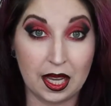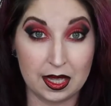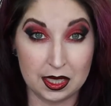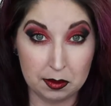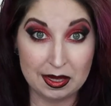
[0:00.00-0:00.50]

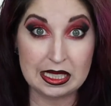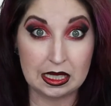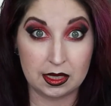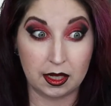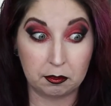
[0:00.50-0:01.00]
It is a
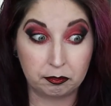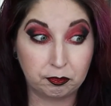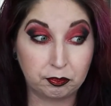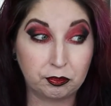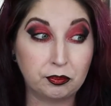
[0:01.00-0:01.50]
pixie stick,
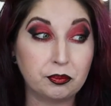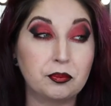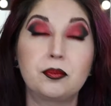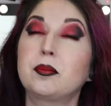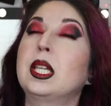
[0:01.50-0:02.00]

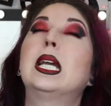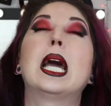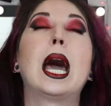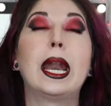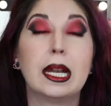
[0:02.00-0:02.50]

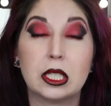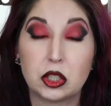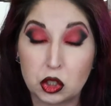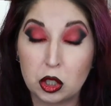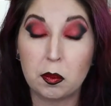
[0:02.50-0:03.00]
and it is
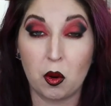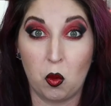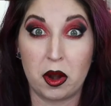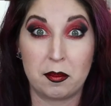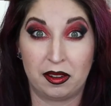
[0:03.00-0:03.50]
super
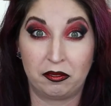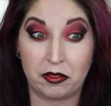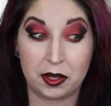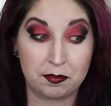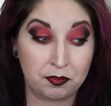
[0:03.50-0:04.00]
watermelon
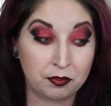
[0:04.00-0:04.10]
flavored.